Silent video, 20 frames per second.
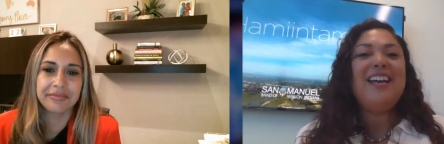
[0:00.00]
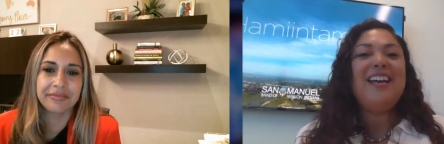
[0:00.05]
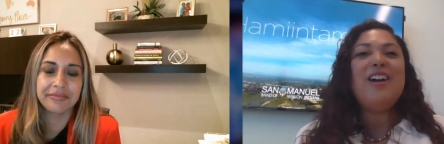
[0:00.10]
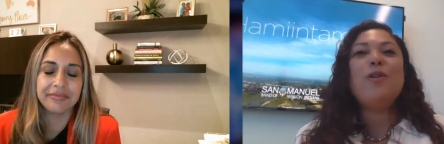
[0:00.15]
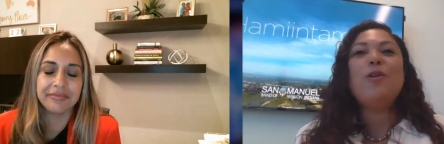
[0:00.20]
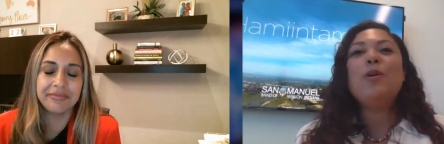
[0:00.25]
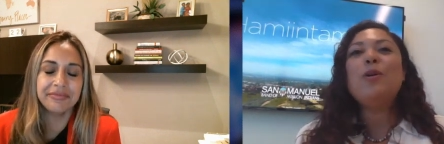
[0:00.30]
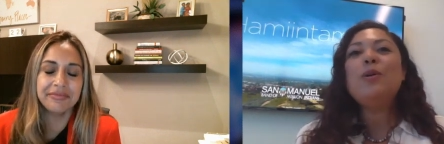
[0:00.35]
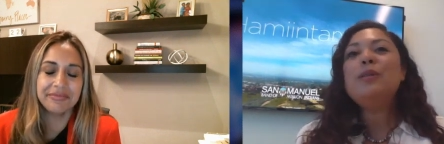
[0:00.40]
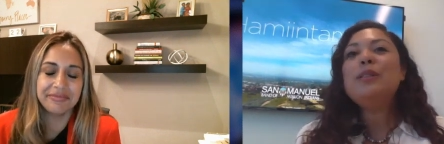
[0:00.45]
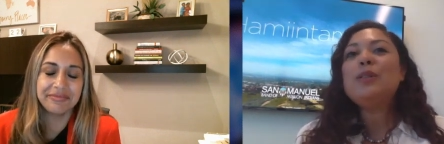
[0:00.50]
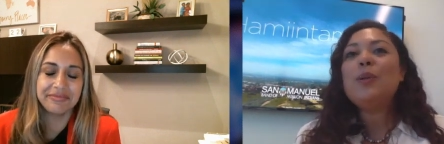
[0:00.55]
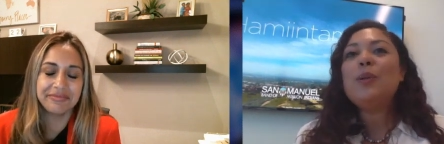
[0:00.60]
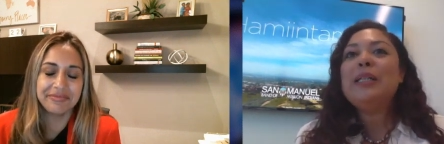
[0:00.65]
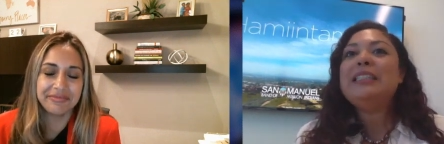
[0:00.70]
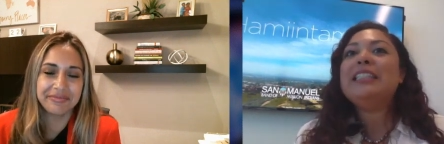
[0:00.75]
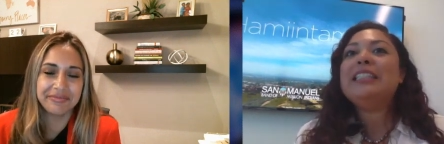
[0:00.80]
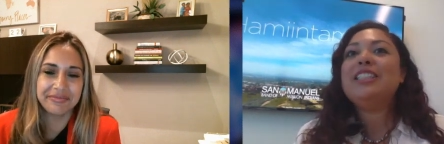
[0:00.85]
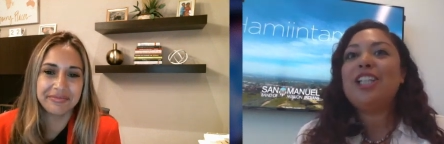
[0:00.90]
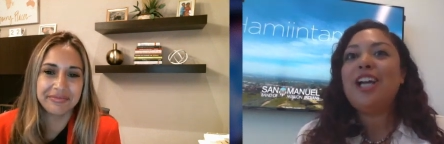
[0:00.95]
Speaker 1: Or who's mm-hmm.
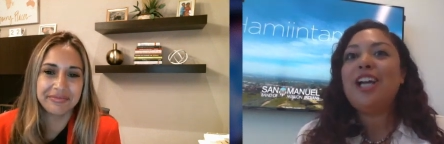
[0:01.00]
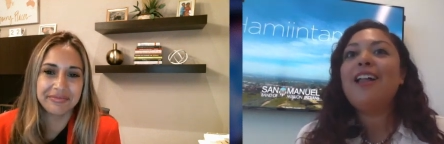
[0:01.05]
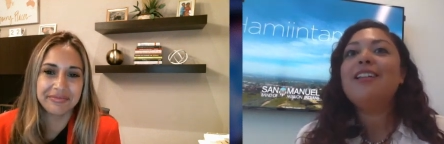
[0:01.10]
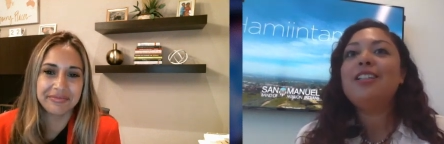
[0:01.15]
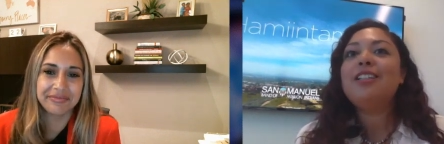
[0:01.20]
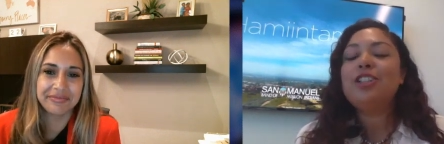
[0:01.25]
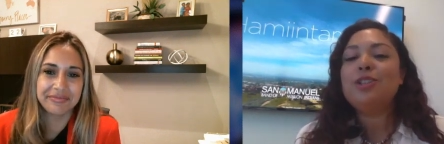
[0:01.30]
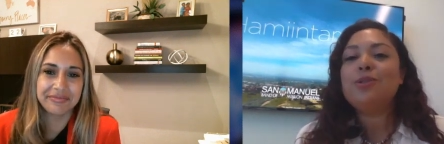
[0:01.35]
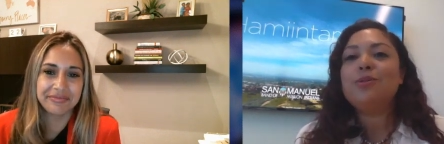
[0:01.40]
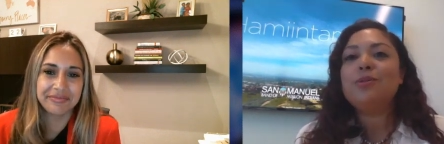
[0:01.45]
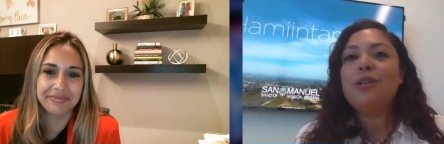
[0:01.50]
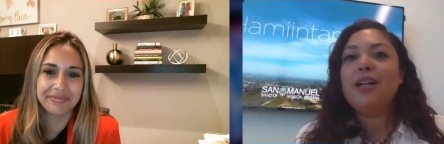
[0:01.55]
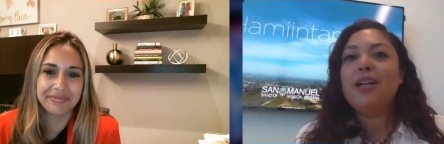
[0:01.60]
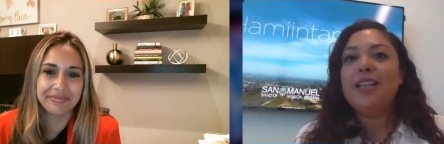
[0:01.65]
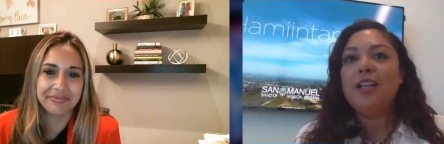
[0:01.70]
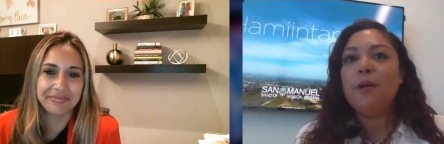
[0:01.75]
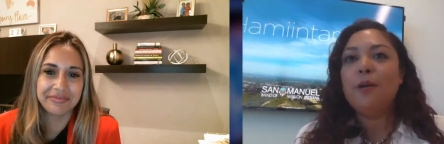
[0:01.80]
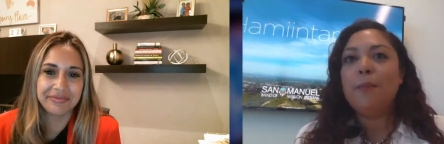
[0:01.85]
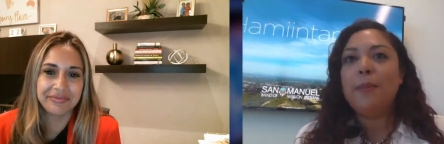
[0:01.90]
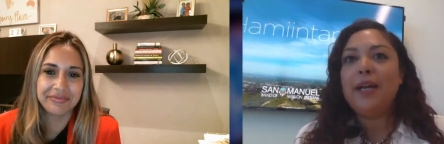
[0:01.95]
going to challenge you a
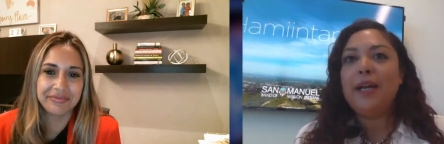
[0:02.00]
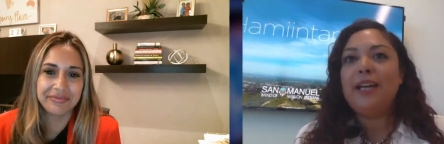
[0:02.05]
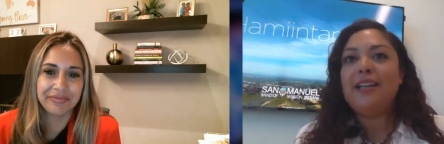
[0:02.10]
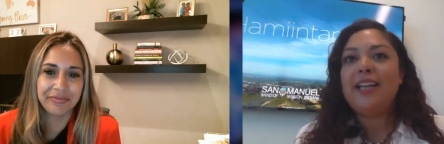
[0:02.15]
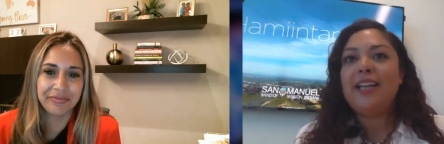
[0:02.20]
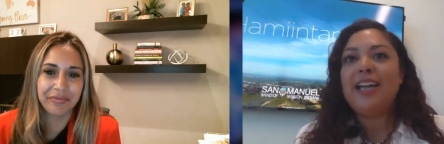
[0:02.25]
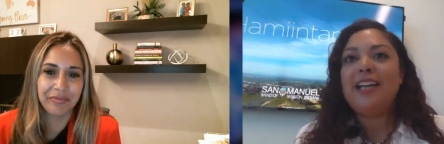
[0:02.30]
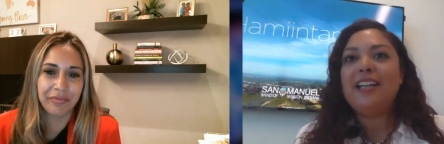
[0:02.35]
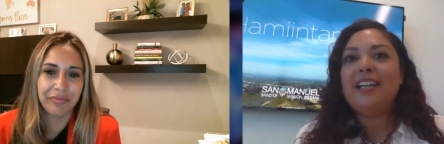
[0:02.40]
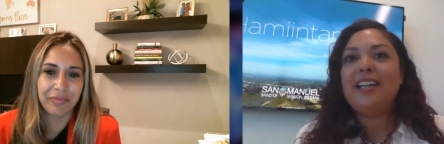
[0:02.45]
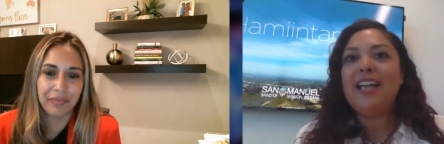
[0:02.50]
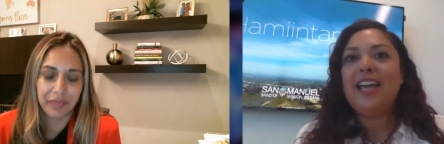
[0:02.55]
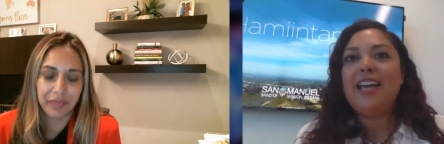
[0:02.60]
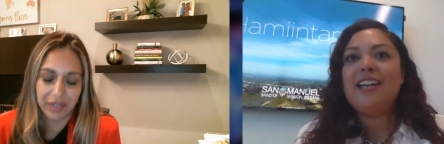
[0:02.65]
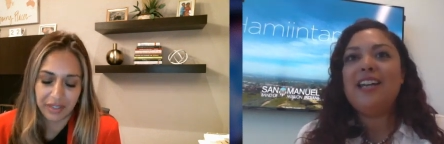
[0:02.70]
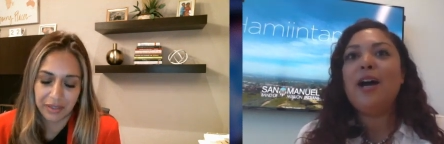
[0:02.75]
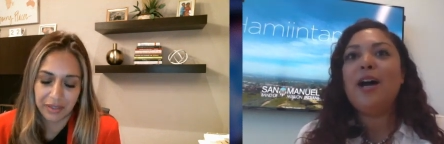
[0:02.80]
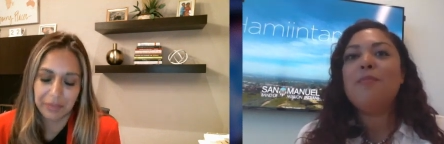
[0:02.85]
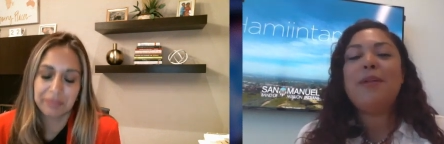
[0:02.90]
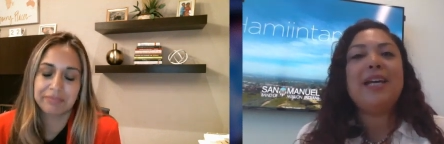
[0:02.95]
little bit and and
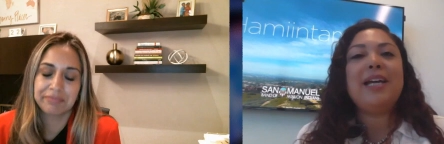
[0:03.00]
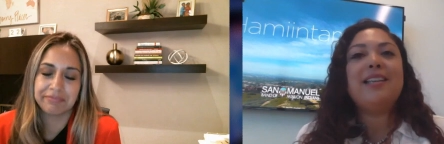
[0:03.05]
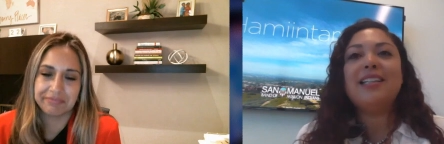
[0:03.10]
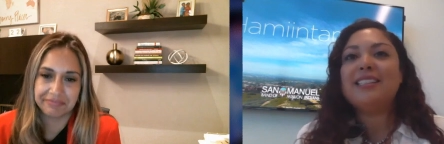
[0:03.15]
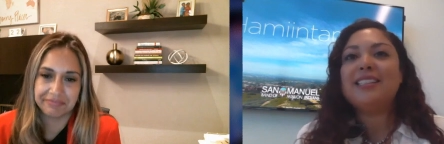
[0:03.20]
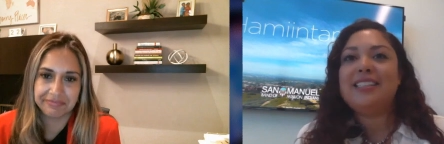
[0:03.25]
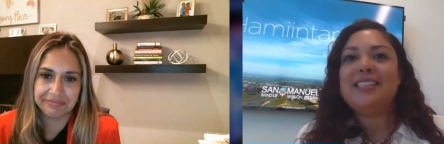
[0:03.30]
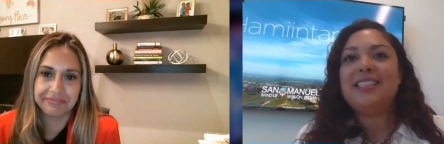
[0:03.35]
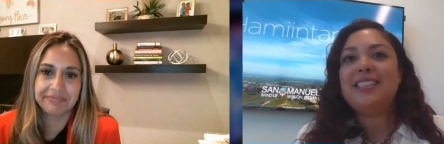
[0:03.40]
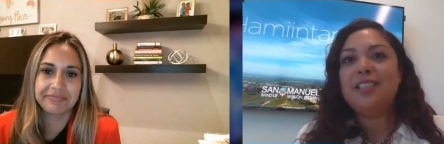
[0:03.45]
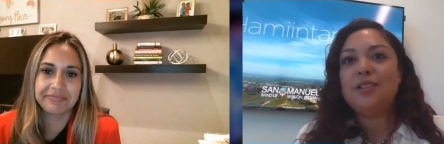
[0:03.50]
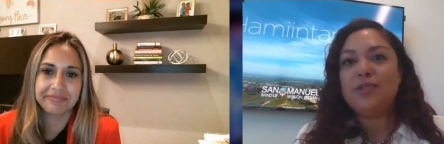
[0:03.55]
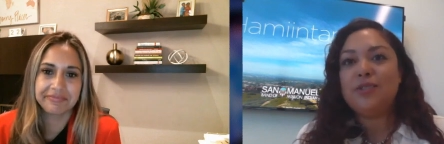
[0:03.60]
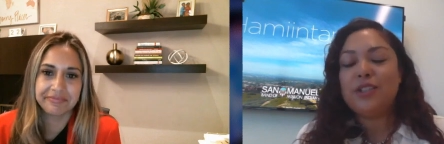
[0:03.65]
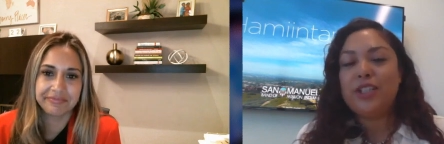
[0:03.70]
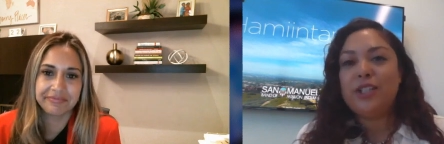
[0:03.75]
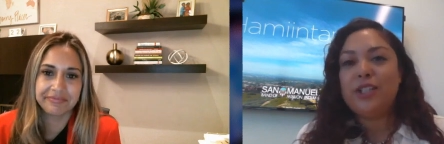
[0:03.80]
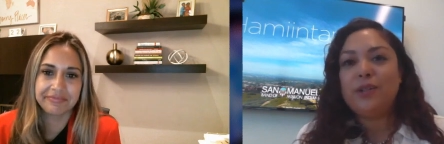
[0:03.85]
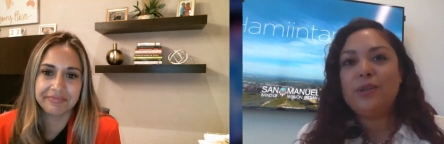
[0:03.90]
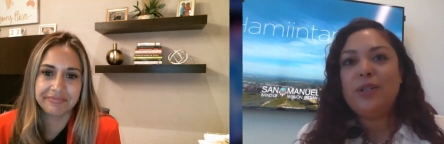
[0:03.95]
not make this easy for you.